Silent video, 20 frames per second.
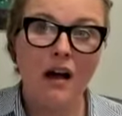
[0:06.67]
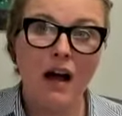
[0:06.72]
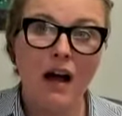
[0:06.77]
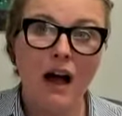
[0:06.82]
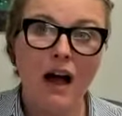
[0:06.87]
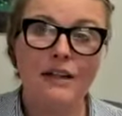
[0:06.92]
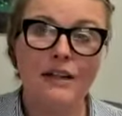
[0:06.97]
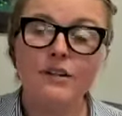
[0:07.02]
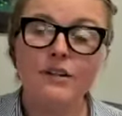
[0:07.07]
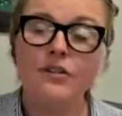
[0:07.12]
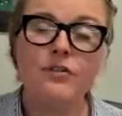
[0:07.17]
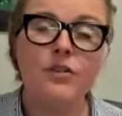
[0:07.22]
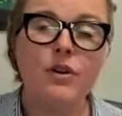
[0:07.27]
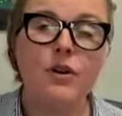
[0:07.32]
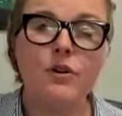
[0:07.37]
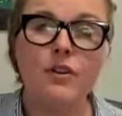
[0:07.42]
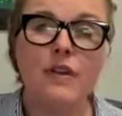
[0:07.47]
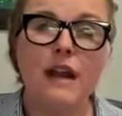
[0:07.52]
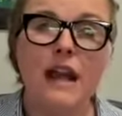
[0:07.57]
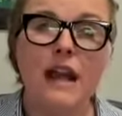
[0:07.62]
I don't know
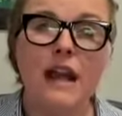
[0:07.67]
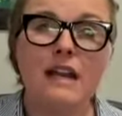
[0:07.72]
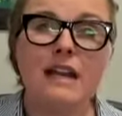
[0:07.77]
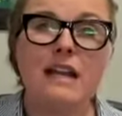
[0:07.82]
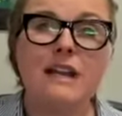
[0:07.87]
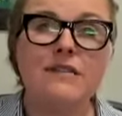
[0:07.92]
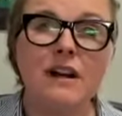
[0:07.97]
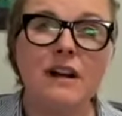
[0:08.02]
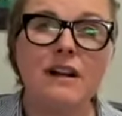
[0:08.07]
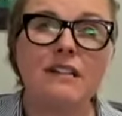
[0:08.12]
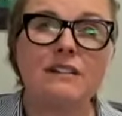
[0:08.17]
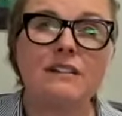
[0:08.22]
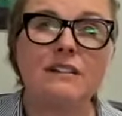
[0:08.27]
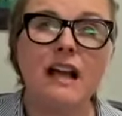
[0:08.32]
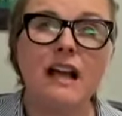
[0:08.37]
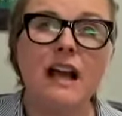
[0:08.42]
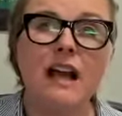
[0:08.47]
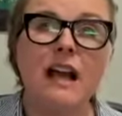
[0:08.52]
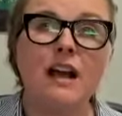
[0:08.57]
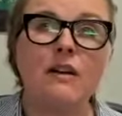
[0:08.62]
that any of us
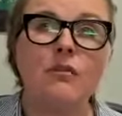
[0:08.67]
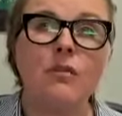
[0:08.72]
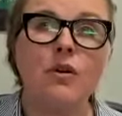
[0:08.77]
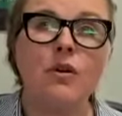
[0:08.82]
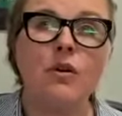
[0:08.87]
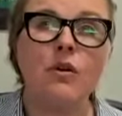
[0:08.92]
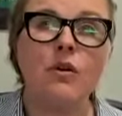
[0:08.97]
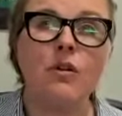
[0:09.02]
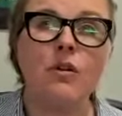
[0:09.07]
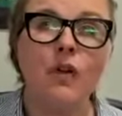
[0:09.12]
ever